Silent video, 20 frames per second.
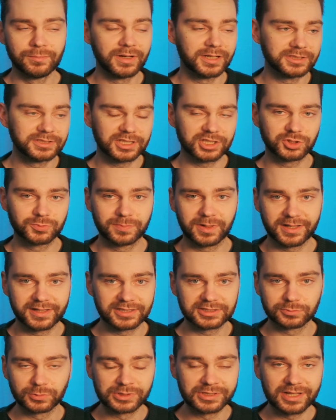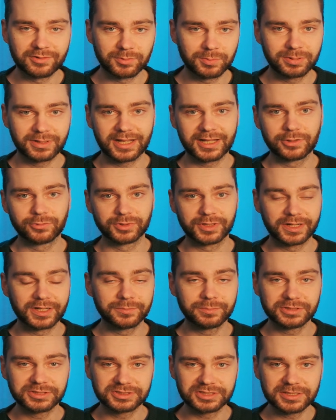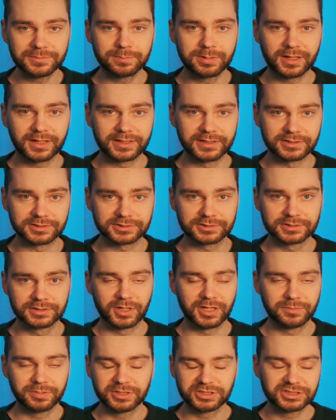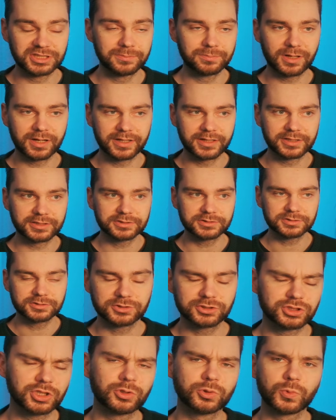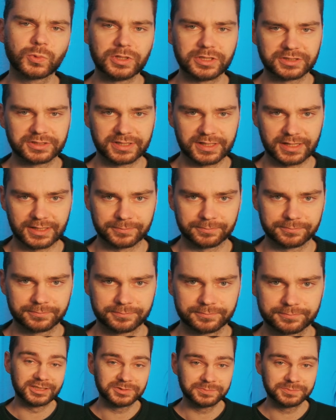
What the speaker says: Many touch players wouldn't ever play with any PC players. Many PC players don't really care. And